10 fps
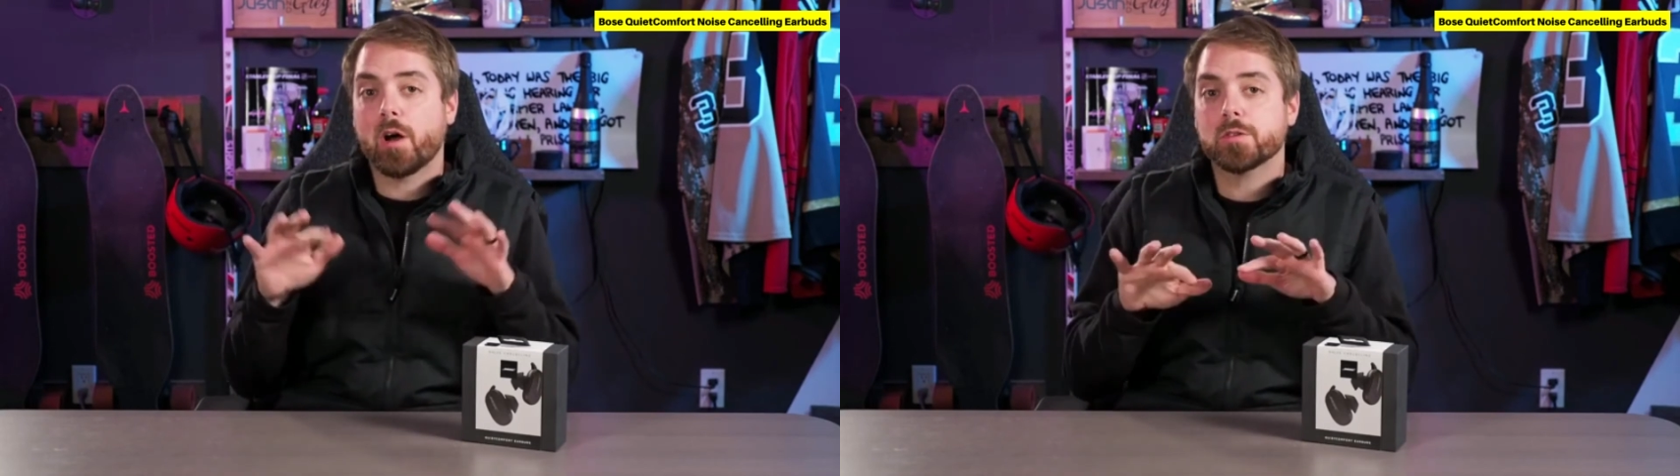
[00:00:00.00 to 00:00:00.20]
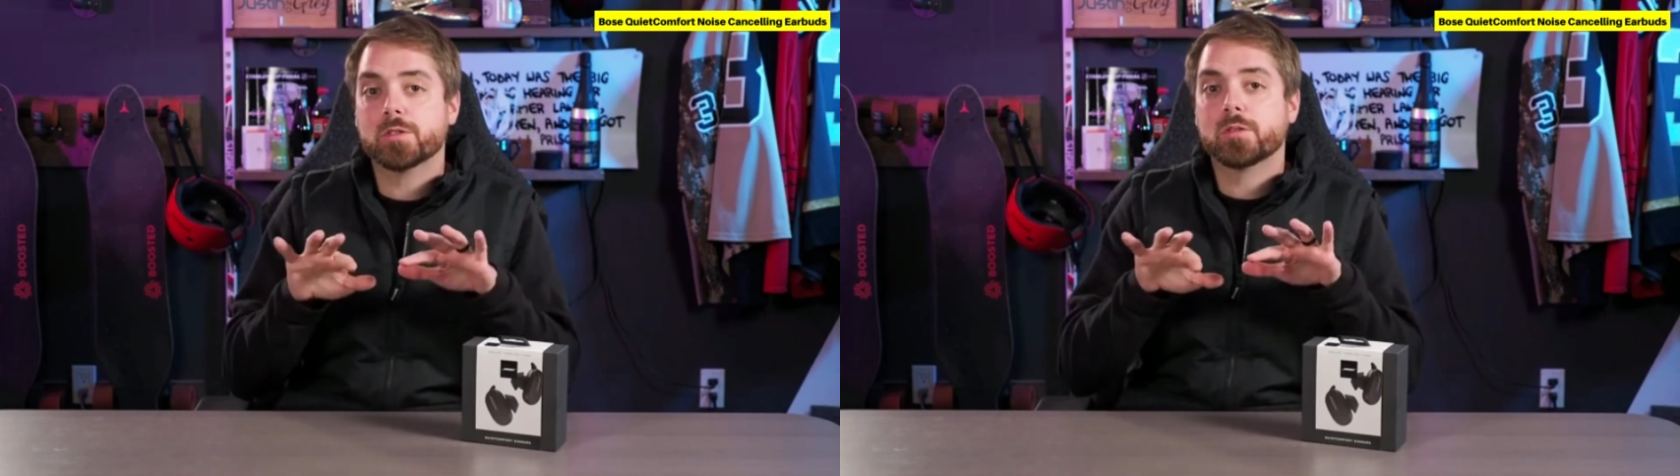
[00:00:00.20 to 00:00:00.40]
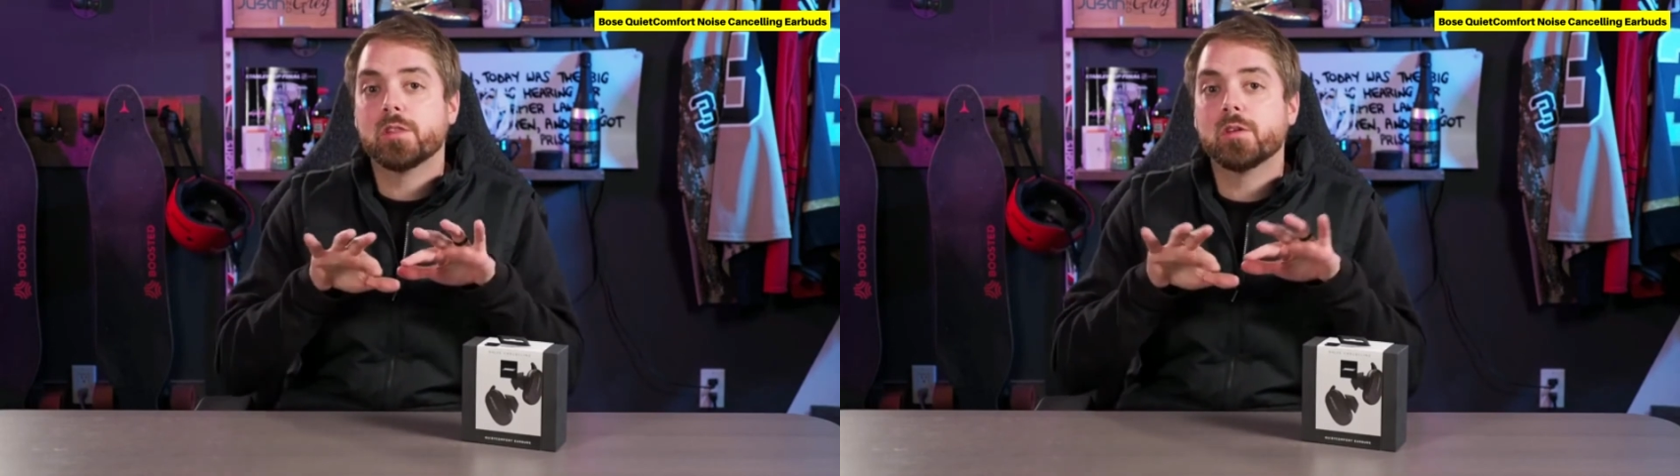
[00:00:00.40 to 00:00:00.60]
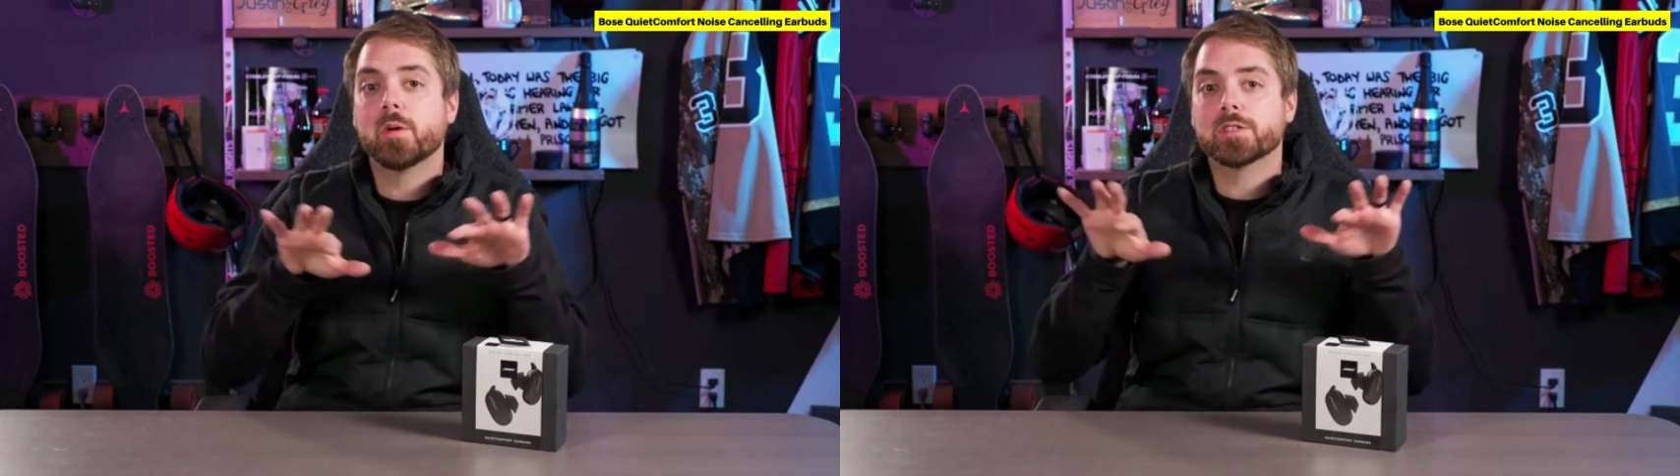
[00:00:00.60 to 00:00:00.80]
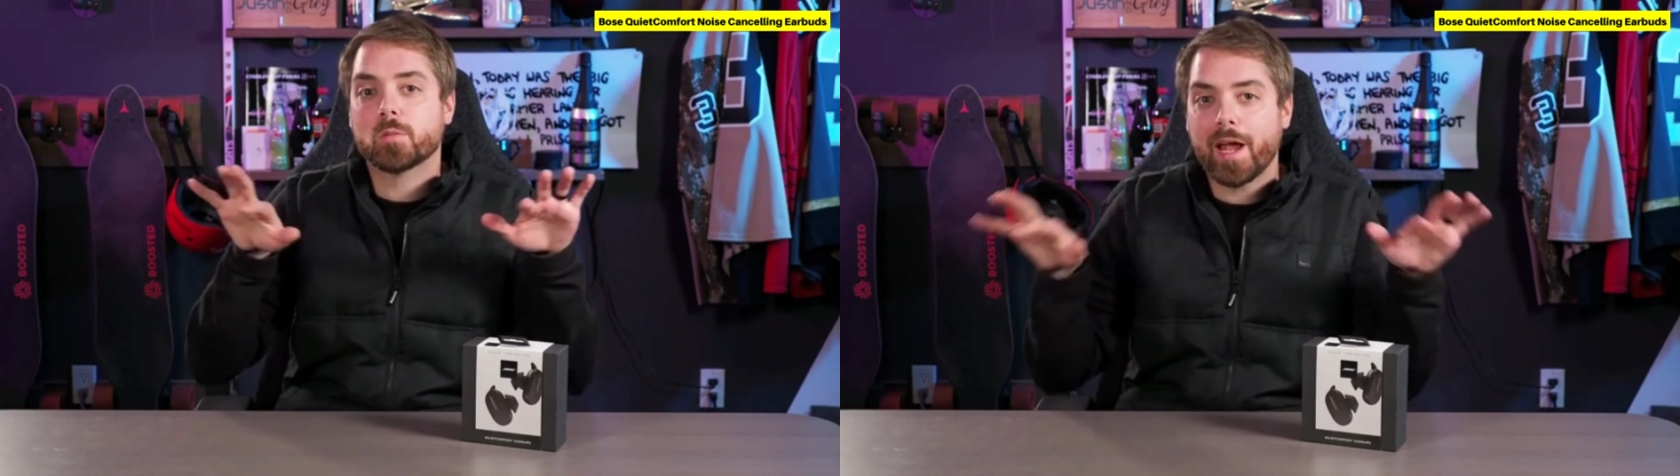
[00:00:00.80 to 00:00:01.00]
also to the
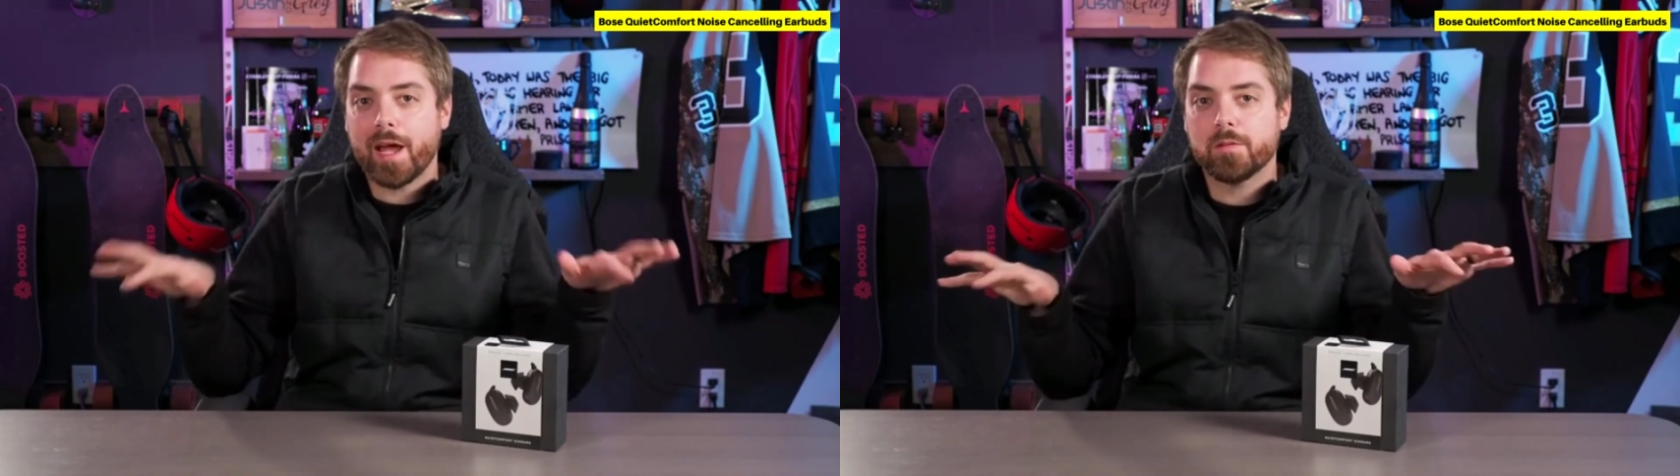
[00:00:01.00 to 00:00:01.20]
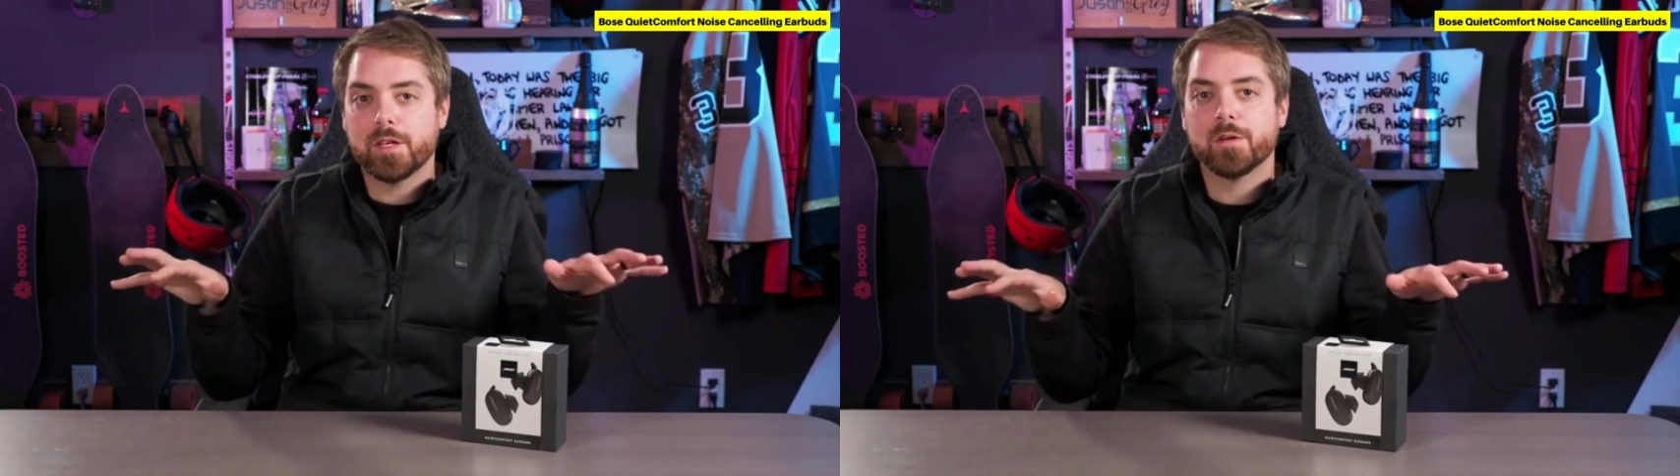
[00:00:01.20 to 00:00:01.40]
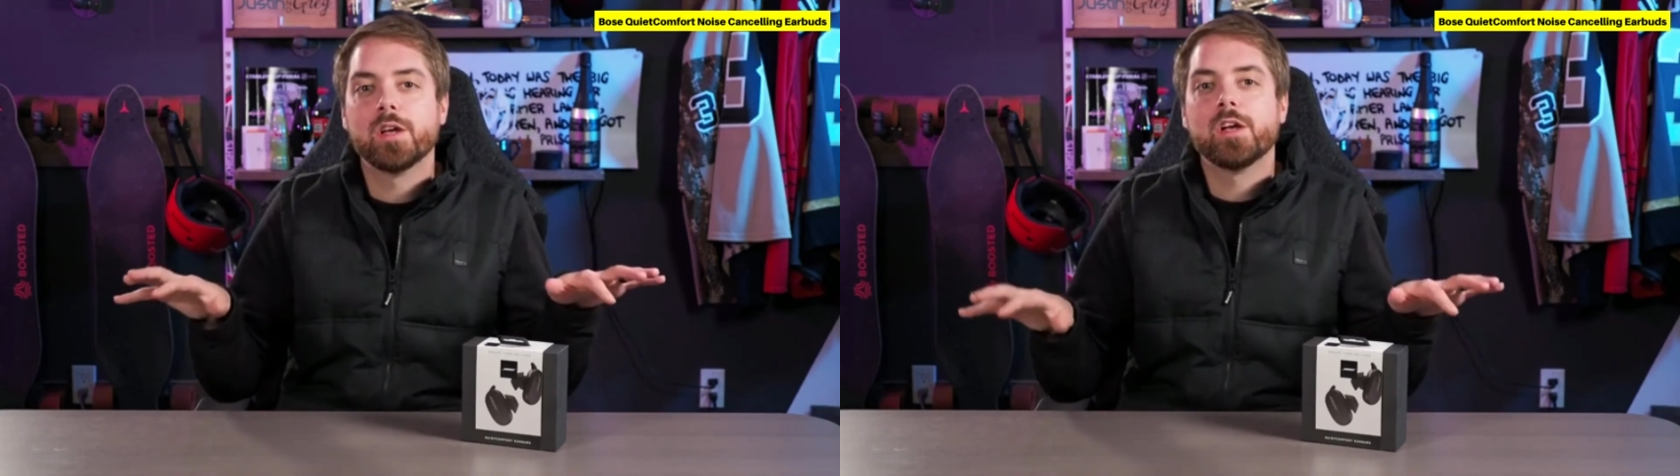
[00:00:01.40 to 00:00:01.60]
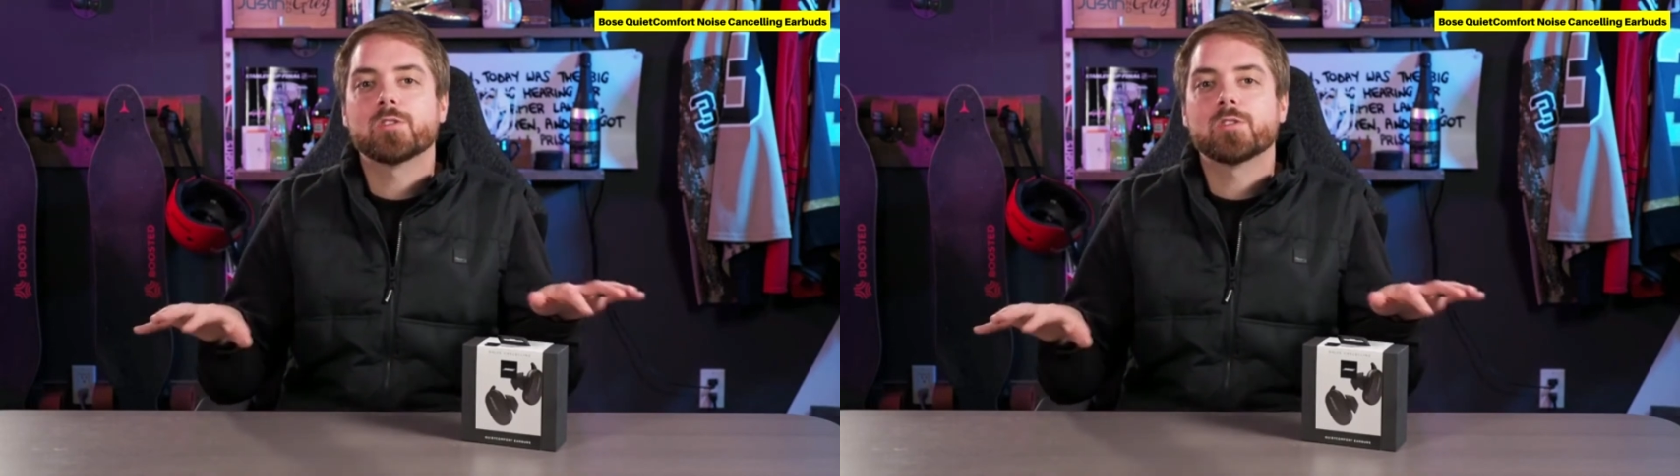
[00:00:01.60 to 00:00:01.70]
noise around you